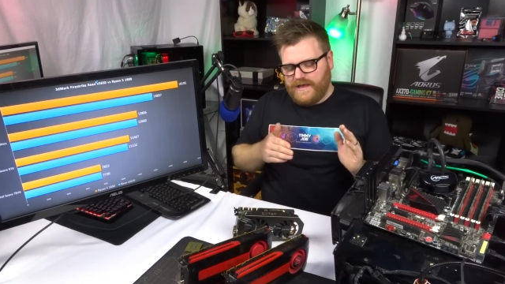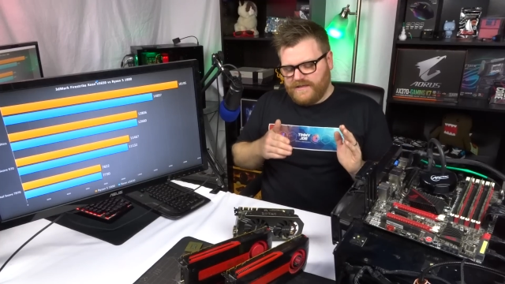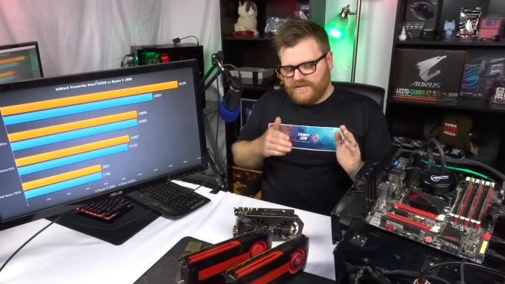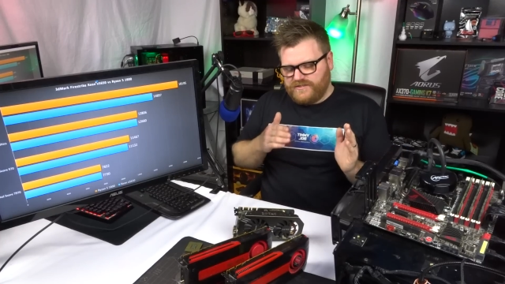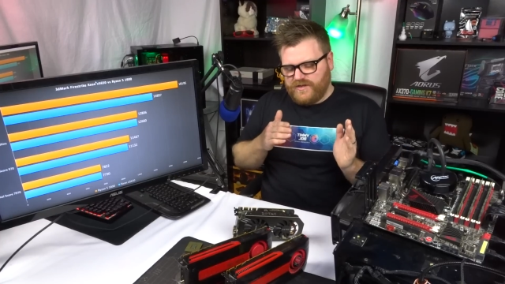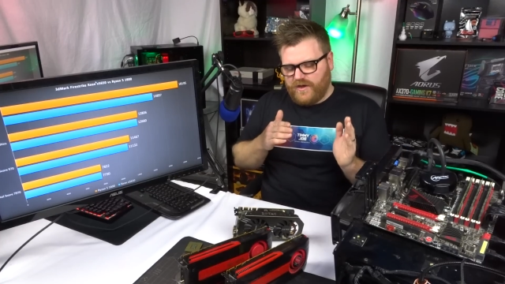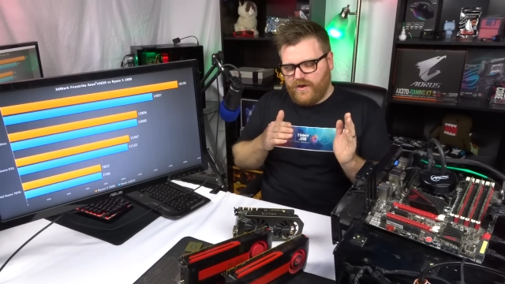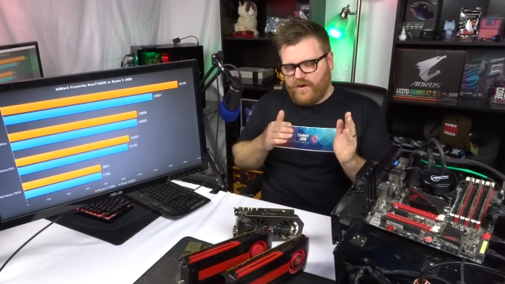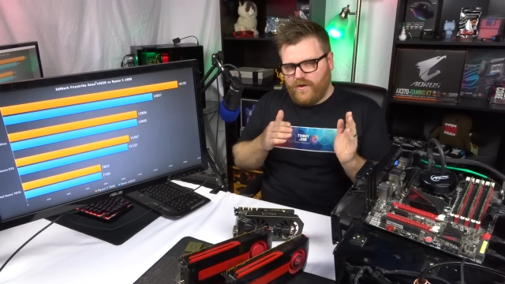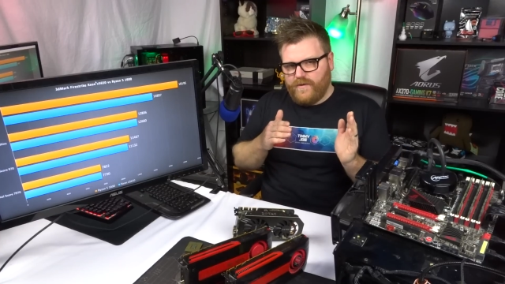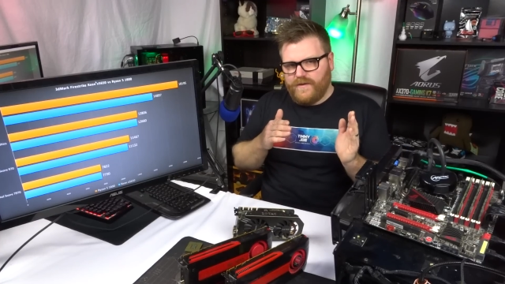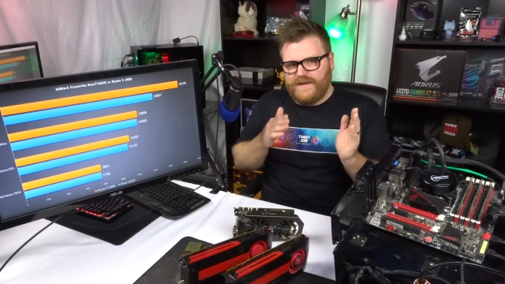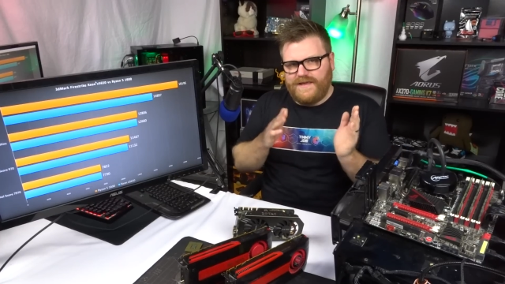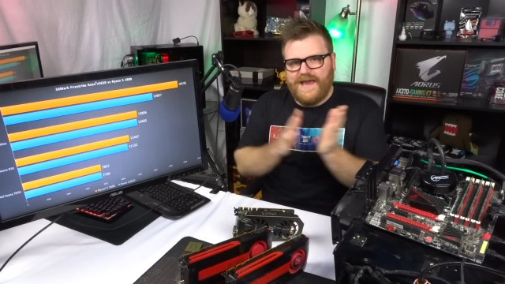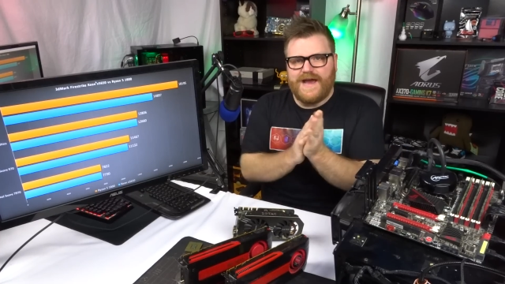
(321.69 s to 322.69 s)

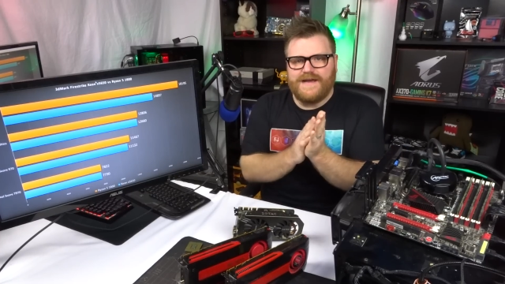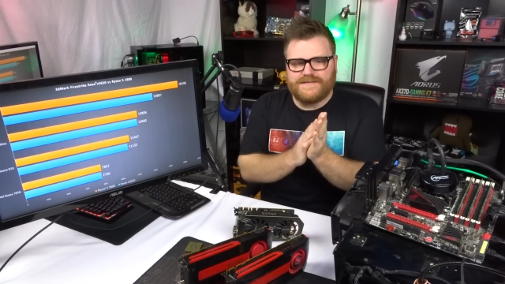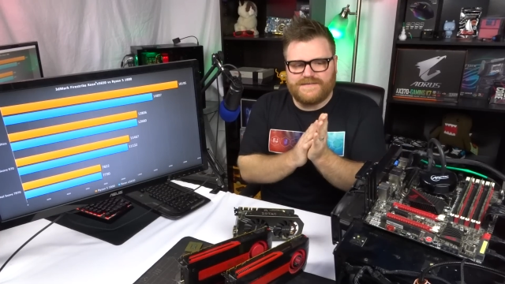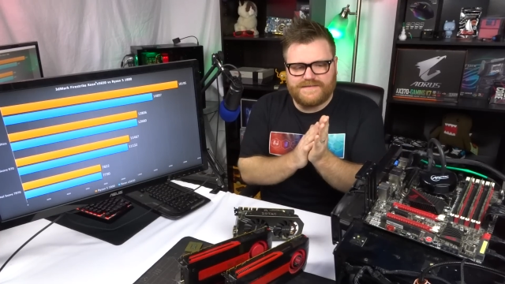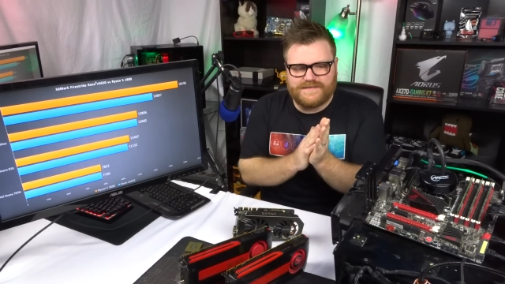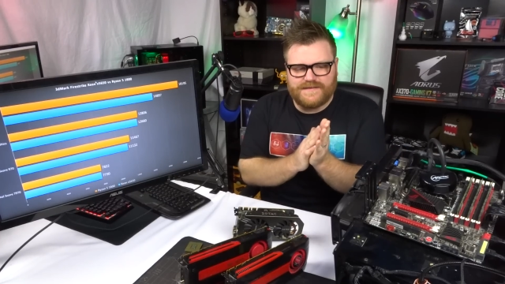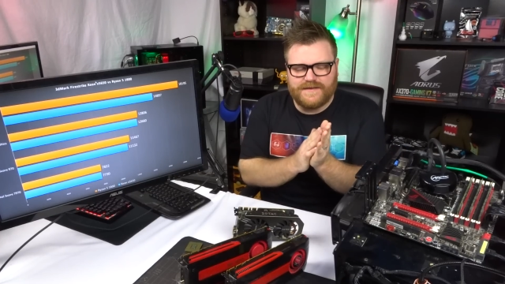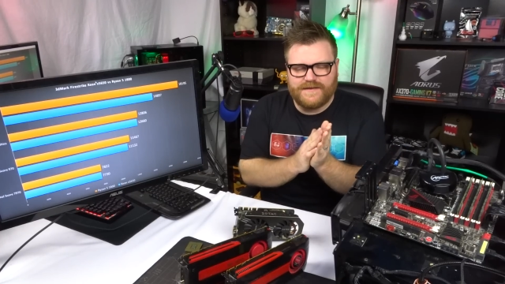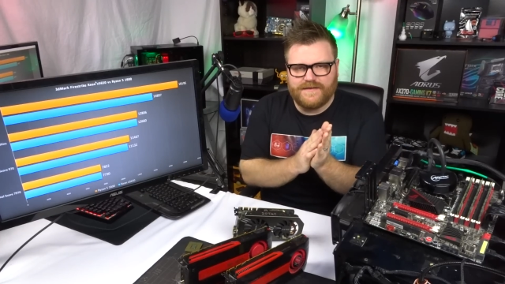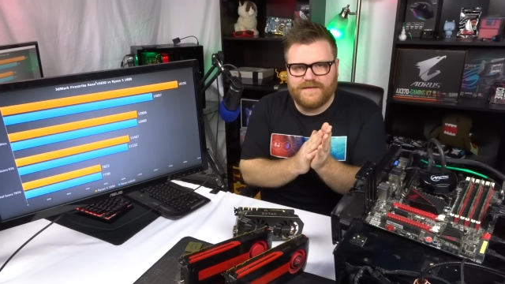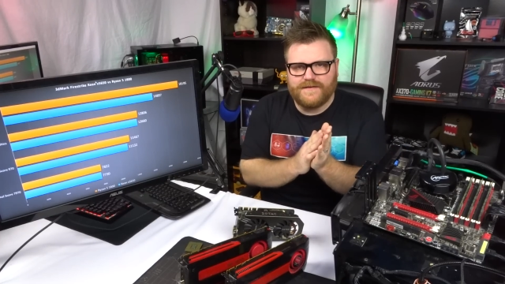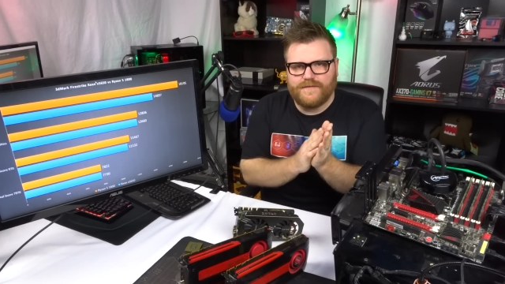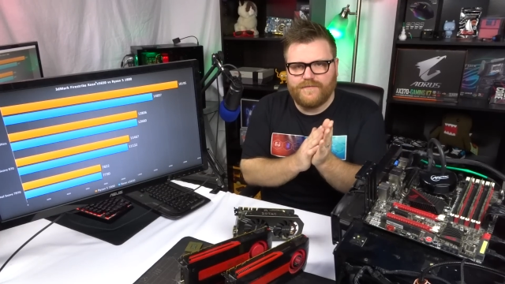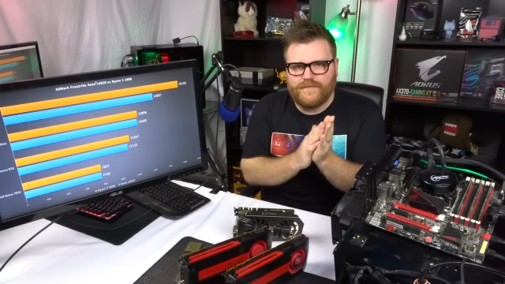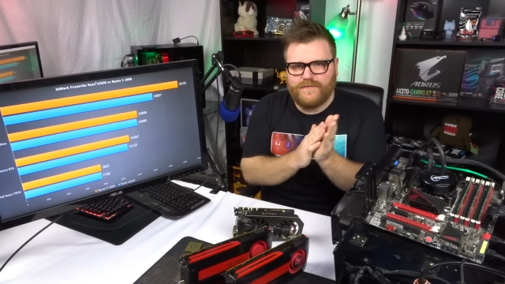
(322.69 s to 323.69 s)
So yes,
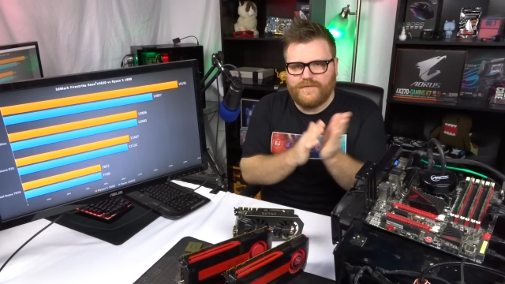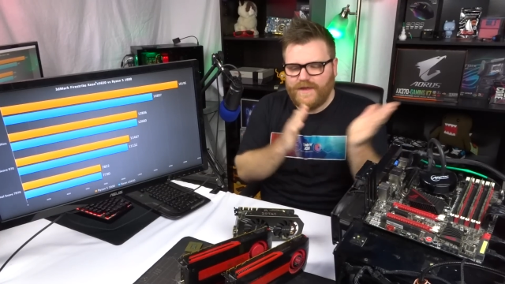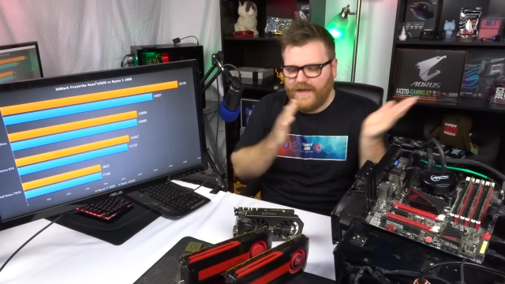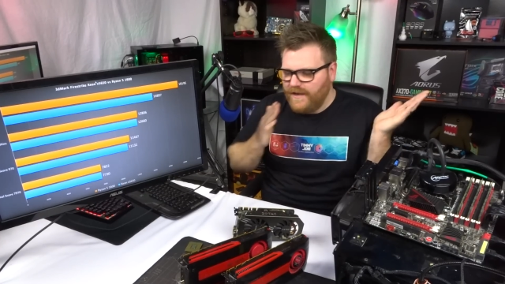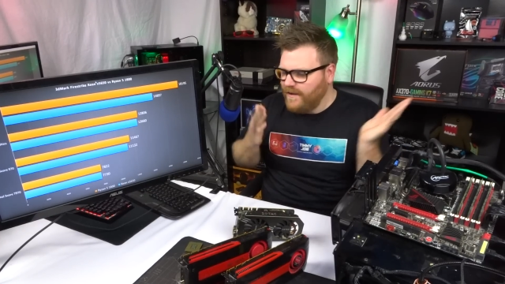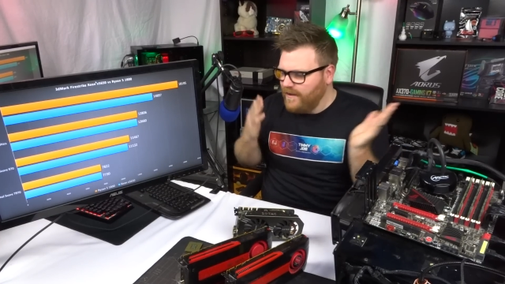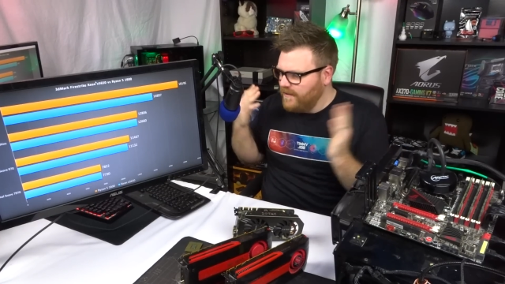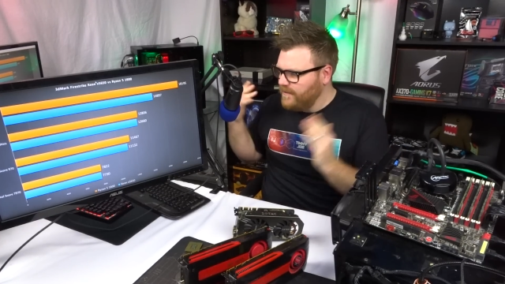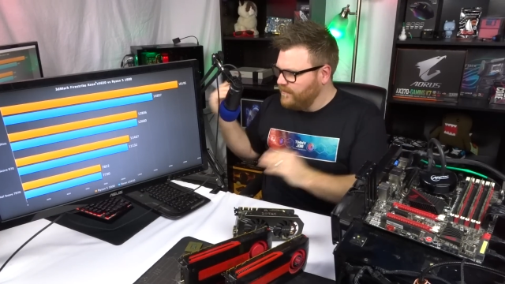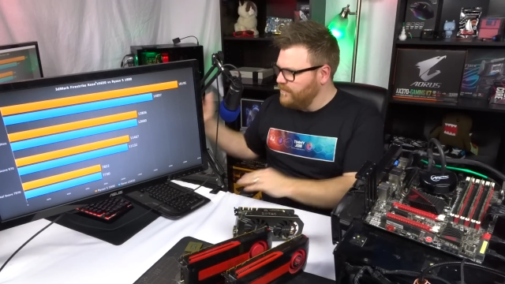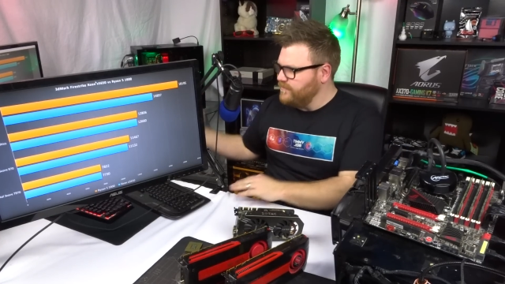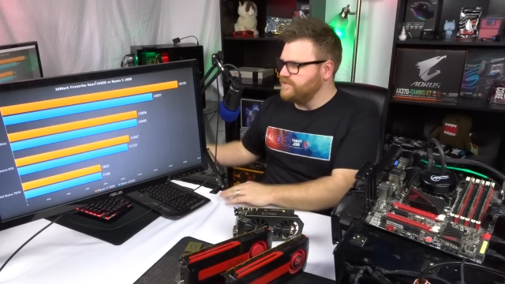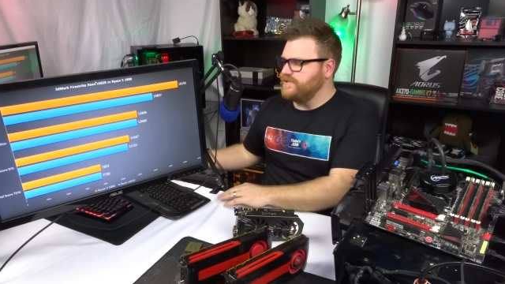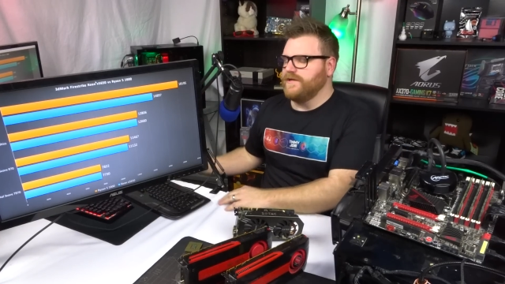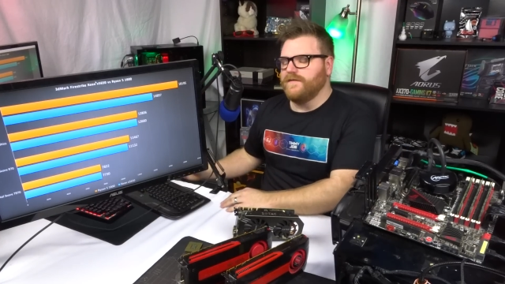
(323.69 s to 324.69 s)
in
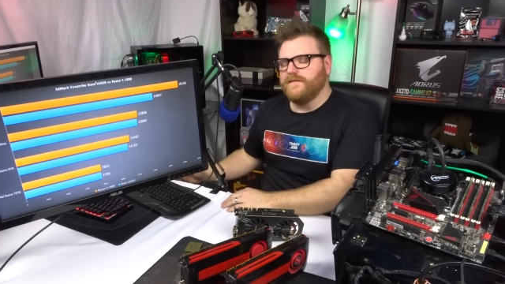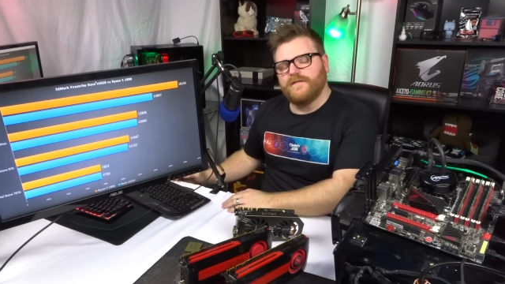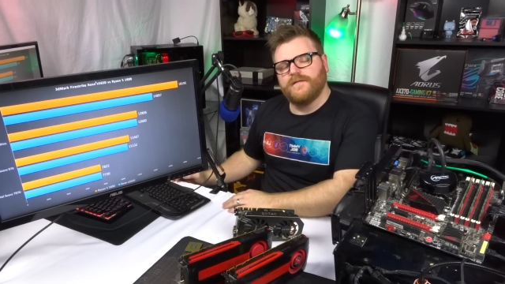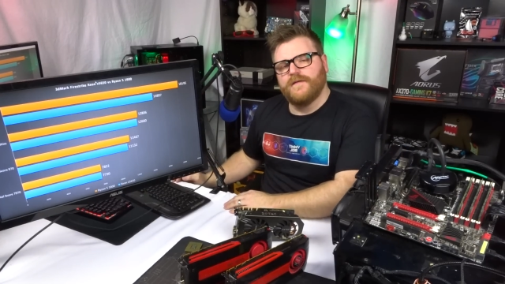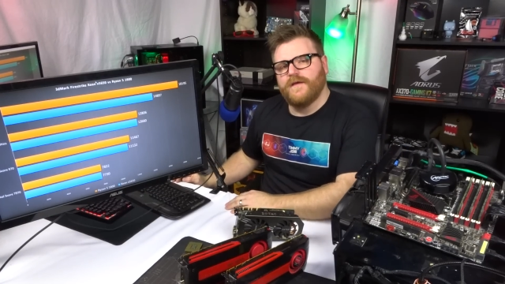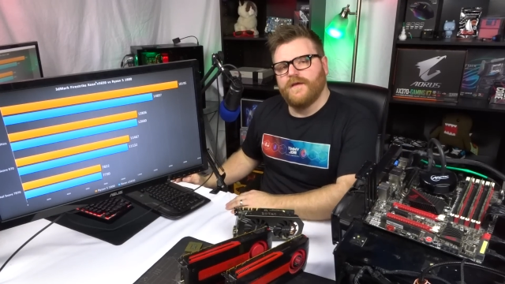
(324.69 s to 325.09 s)
conclusion,